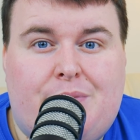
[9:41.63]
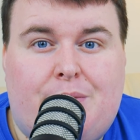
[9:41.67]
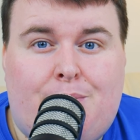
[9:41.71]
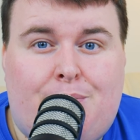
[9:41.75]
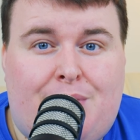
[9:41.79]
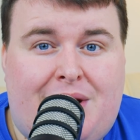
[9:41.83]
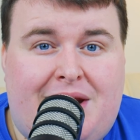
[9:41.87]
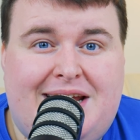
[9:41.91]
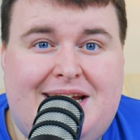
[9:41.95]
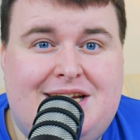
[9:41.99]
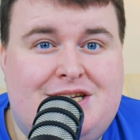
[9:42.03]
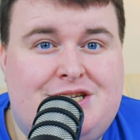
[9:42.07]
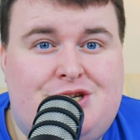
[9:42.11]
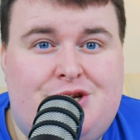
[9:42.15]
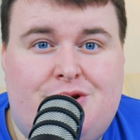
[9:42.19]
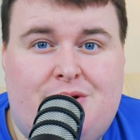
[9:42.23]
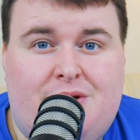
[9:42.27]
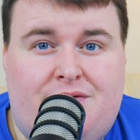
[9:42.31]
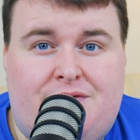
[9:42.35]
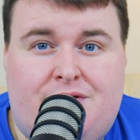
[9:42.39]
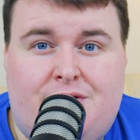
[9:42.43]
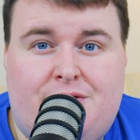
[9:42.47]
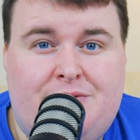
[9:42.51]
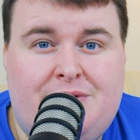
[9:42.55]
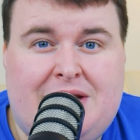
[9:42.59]
Please do,
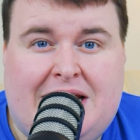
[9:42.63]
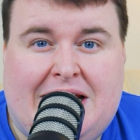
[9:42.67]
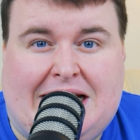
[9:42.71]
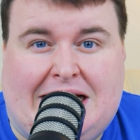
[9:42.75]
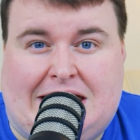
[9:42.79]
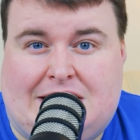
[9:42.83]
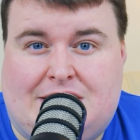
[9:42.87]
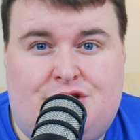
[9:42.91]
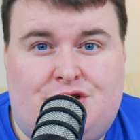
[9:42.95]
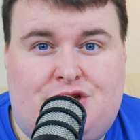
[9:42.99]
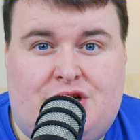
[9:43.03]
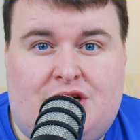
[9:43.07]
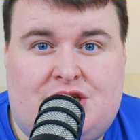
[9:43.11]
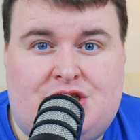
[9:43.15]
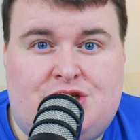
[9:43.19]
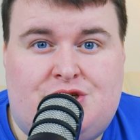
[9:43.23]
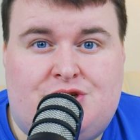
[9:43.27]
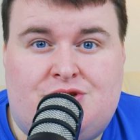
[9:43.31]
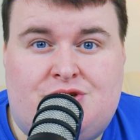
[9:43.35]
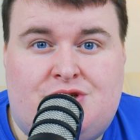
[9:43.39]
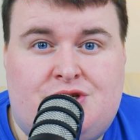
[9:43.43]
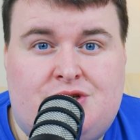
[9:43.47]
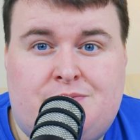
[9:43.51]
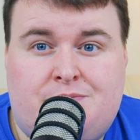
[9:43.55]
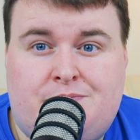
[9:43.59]
if you need
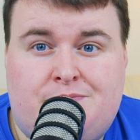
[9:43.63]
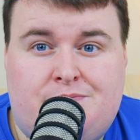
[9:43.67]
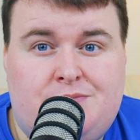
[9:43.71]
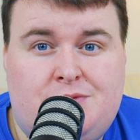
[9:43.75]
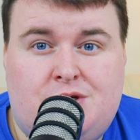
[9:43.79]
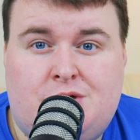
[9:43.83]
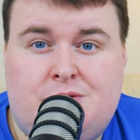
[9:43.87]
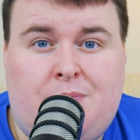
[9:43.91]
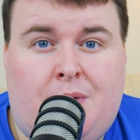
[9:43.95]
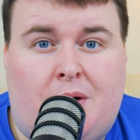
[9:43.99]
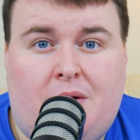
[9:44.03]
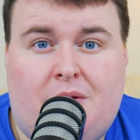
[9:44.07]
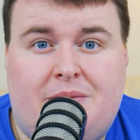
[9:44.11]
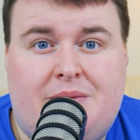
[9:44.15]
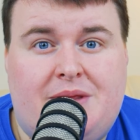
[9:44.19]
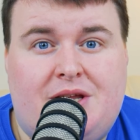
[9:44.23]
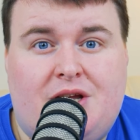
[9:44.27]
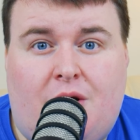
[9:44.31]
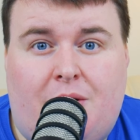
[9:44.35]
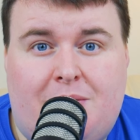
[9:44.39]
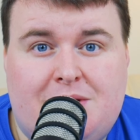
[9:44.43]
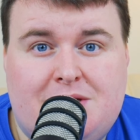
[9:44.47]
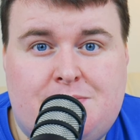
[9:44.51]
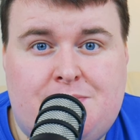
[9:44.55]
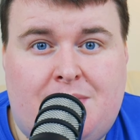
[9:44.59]
suggestions, just pop them in the
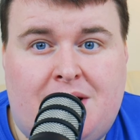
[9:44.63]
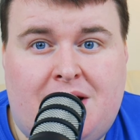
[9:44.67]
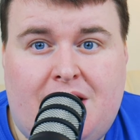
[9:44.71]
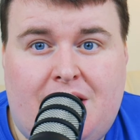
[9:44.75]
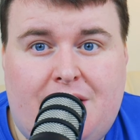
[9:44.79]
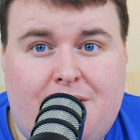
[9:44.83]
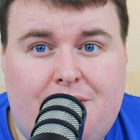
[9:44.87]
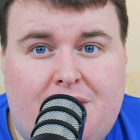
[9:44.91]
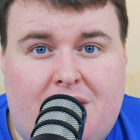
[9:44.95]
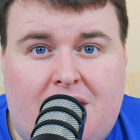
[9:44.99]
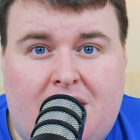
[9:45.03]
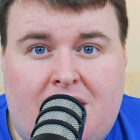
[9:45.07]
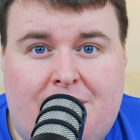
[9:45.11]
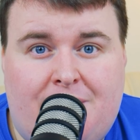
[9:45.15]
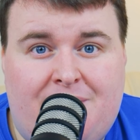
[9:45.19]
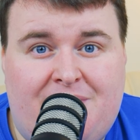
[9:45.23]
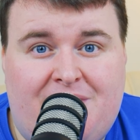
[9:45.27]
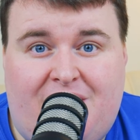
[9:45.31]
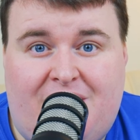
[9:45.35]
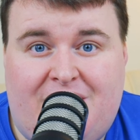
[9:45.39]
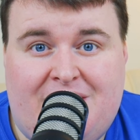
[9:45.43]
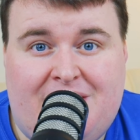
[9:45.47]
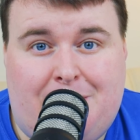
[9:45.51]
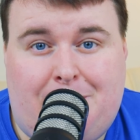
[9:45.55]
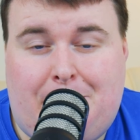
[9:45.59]
comments below.
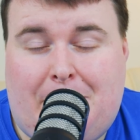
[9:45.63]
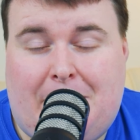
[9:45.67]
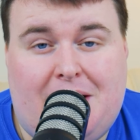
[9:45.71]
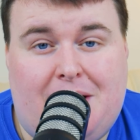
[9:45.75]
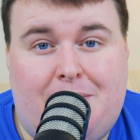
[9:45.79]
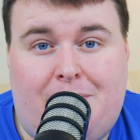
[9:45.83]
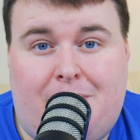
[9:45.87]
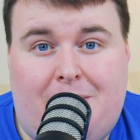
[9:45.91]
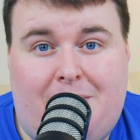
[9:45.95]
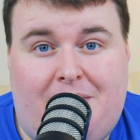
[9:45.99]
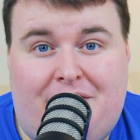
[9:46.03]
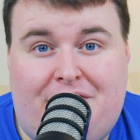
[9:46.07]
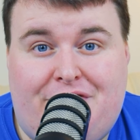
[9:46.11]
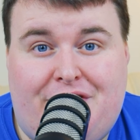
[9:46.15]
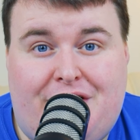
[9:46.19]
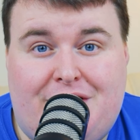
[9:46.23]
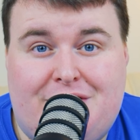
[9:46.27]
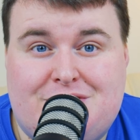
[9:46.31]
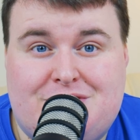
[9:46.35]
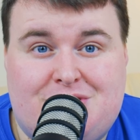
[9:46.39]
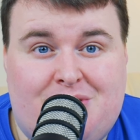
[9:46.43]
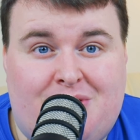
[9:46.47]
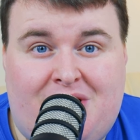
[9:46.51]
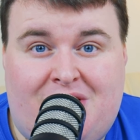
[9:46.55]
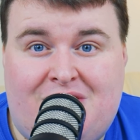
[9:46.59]
They ping up on my
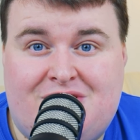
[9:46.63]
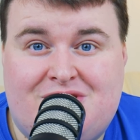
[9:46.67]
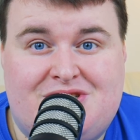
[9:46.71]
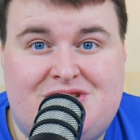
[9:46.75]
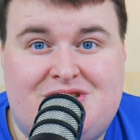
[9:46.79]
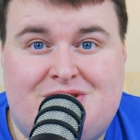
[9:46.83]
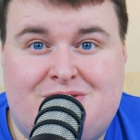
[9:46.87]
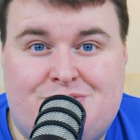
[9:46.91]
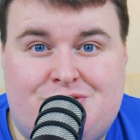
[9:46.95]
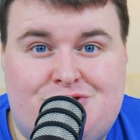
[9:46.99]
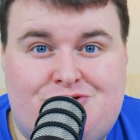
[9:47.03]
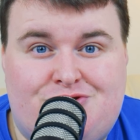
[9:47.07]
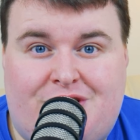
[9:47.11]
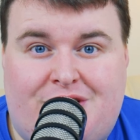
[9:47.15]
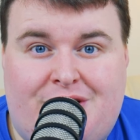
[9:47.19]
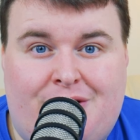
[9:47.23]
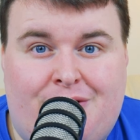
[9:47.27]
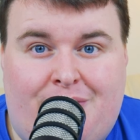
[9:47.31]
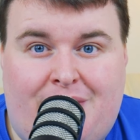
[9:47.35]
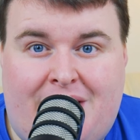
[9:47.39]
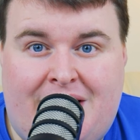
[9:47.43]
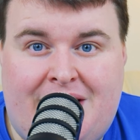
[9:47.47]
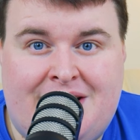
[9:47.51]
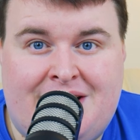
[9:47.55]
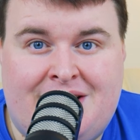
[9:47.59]
phone, so I'll answer them straight
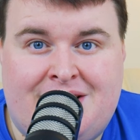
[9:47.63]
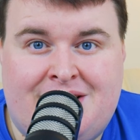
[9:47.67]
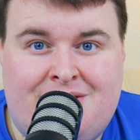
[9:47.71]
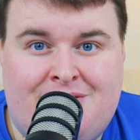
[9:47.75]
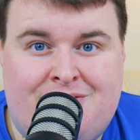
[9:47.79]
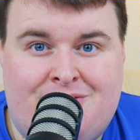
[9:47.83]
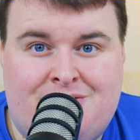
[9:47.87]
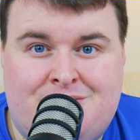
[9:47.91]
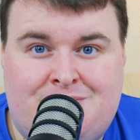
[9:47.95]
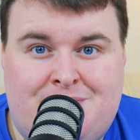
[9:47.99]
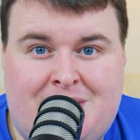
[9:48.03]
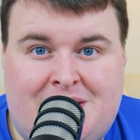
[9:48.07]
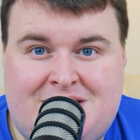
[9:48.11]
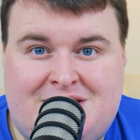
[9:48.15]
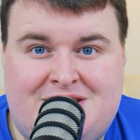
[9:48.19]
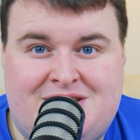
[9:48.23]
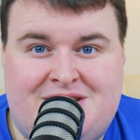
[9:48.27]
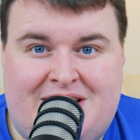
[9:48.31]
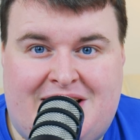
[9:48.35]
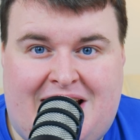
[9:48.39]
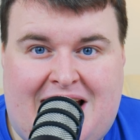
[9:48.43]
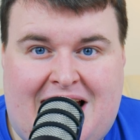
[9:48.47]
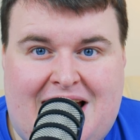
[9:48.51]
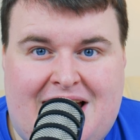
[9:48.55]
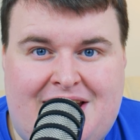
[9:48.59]
away, or as best as
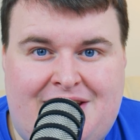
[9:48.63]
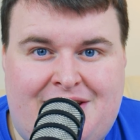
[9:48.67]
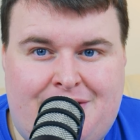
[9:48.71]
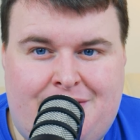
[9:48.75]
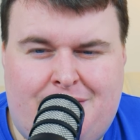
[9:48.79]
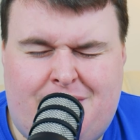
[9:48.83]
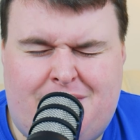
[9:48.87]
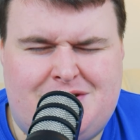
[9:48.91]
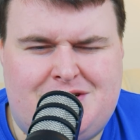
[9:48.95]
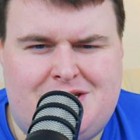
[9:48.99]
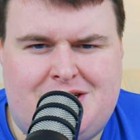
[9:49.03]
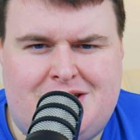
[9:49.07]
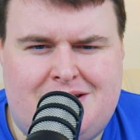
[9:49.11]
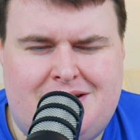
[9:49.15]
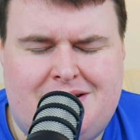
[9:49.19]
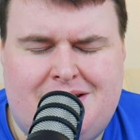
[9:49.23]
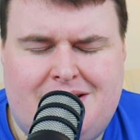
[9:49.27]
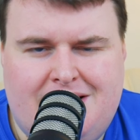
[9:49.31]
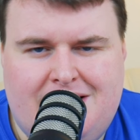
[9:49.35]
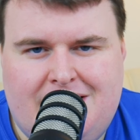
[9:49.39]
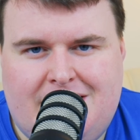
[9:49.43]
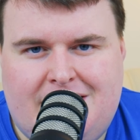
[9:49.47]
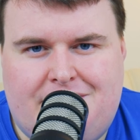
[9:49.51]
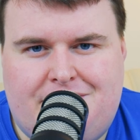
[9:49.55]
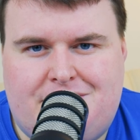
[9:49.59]
I can do. Obviously,
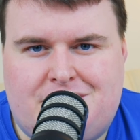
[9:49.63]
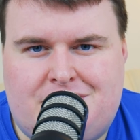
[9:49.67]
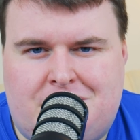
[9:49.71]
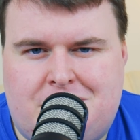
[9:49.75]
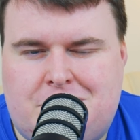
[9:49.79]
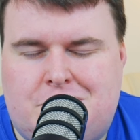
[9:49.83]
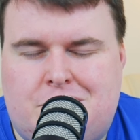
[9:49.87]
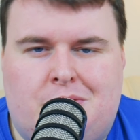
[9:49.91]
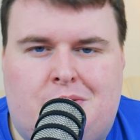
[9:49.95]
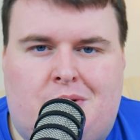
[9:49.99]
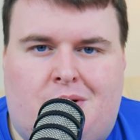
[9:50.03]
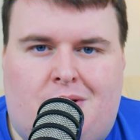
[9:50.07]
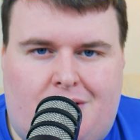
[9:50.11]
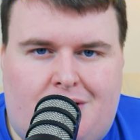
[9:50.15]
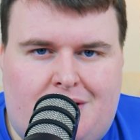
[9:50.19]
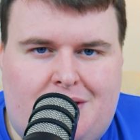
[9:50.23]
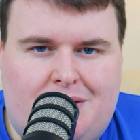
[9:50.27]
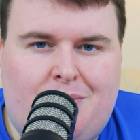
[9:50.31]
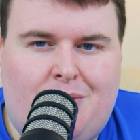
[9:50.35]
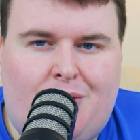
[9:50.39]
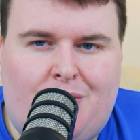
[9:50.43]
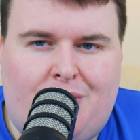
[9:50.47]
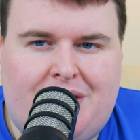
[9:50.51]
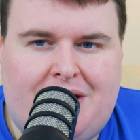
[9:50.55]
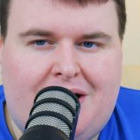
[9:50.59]
If it's like 2 o'clock in
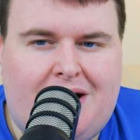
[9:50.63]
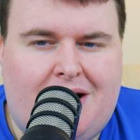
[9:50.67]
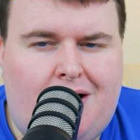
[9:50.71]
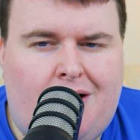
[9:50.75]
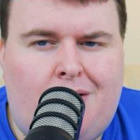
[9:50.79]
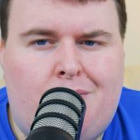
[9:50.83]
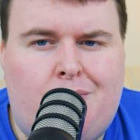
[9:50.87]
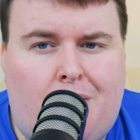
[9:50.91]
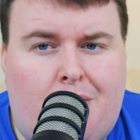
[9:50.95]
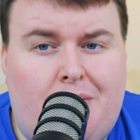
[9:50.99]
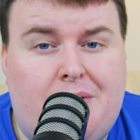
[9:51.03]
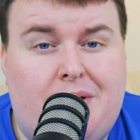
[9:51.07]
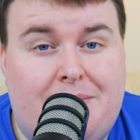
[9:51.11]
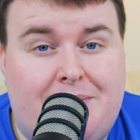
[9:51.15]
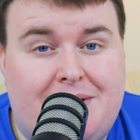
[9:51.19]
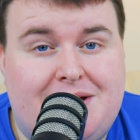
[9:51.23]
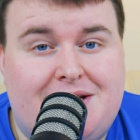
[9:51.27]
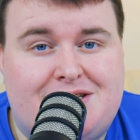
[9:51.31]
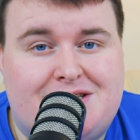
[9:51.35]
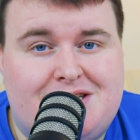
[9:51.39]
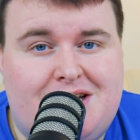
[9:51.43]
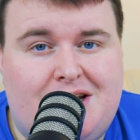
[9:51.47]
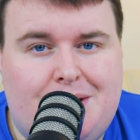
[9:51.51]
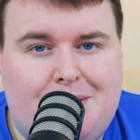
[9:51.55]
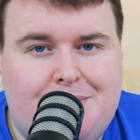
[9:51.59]
the morning, I'll probably be
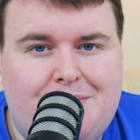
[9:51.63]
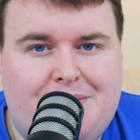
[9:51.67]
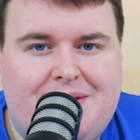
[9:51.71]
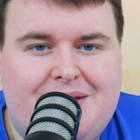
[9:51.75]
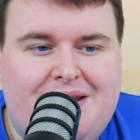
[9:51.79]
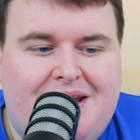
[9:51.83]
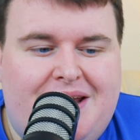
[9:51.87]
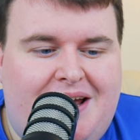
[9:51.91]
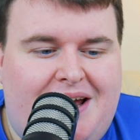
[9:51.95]
asleep.